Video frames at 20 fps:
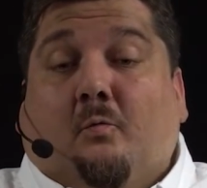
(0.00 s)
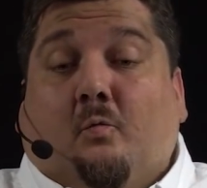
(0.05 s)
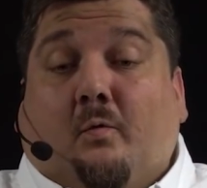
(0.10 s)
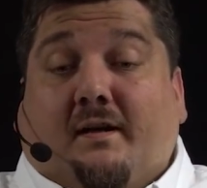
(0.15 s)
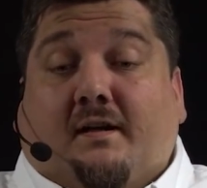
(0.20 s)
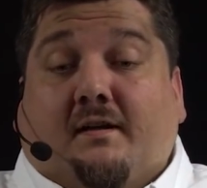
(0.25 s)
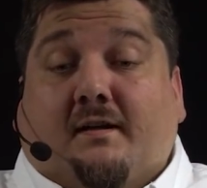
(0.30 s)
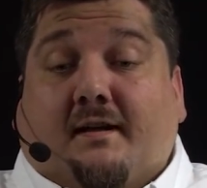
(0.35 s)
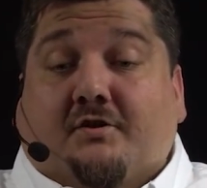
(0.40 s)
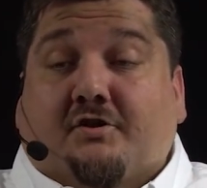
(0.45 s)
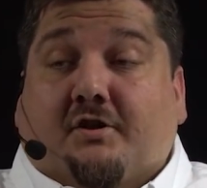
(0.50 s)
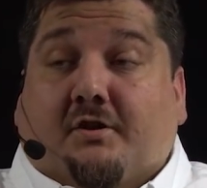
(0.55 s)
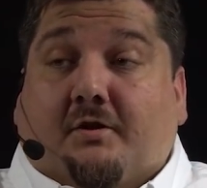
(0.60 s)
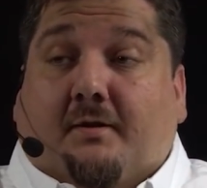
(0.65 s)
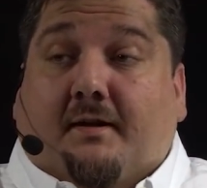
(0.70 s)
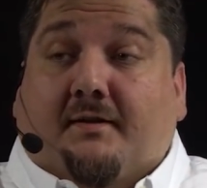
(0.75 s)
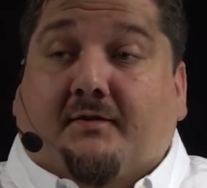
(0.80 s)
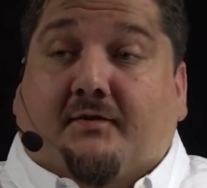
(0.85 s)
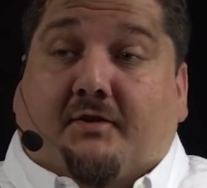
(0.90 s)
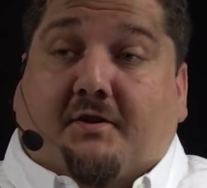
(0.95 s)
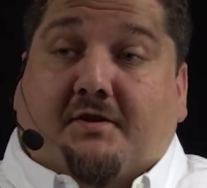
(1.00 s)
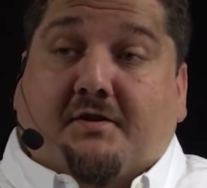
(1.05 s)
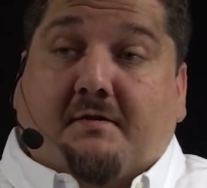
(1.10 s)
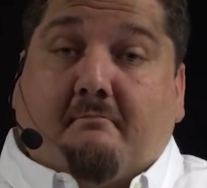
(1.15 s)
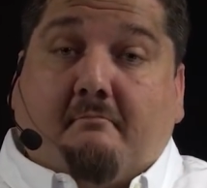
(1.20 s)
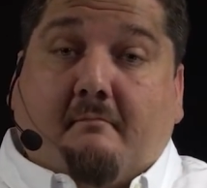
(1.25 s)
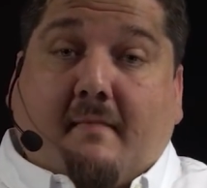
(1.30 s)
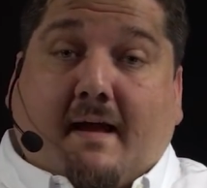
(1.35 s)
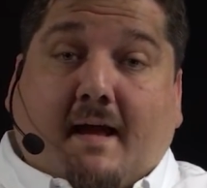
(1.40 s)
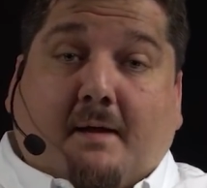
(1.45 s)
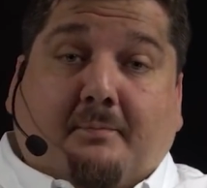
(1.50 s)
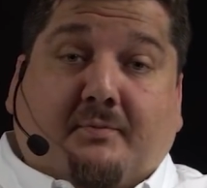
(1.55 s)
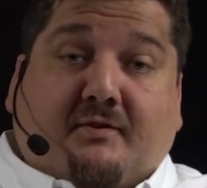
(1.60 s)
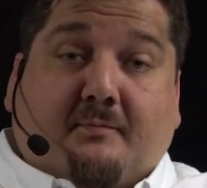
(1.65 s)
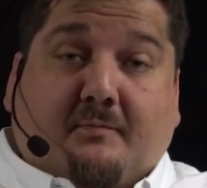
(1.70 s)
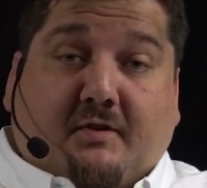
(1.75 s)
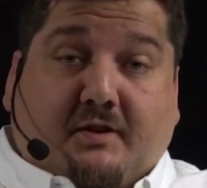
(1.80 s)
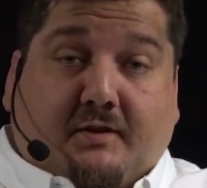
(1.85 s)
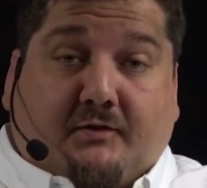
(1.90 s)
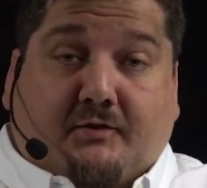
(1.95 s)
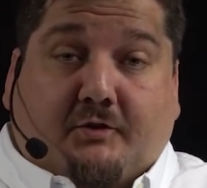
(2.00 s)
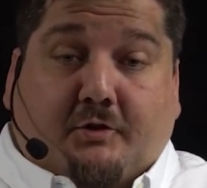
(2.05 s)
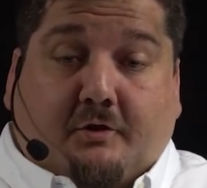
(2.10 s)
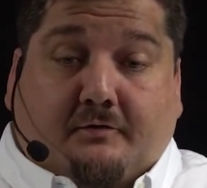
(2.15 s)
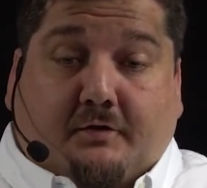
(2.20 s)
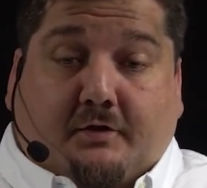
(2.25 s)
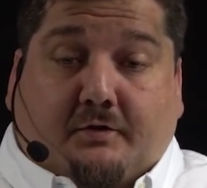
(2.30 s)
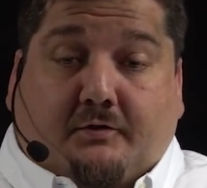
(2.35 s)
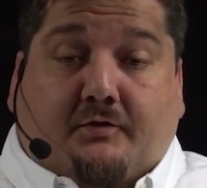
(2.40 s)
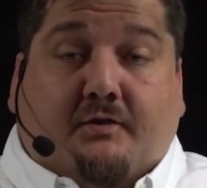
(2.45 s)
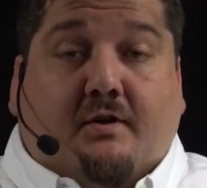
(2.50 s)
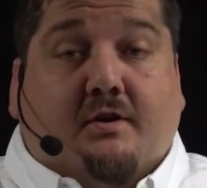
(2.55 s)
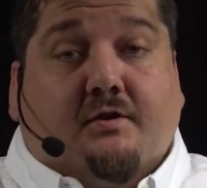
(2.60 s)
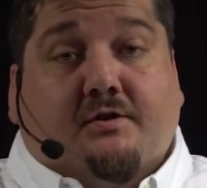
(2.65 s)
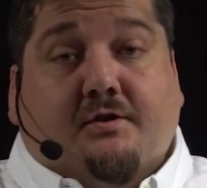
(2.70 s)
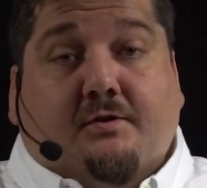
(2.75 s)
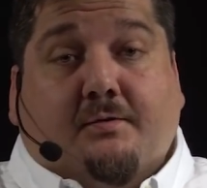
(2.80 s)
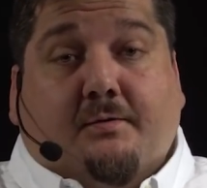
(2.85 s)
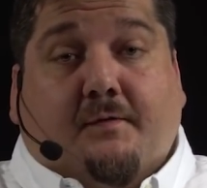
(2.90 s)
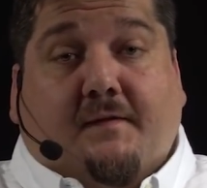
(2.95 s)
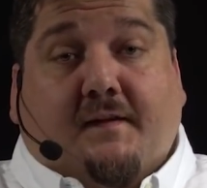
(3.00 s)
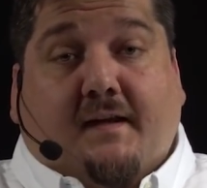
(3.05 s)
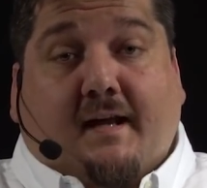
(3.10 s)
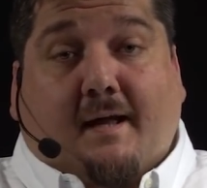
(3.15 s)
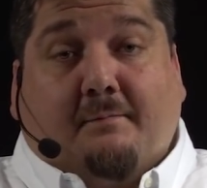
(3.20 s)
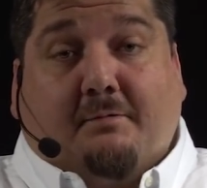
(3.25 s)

we can actually go ahead and start to map some of these servers to the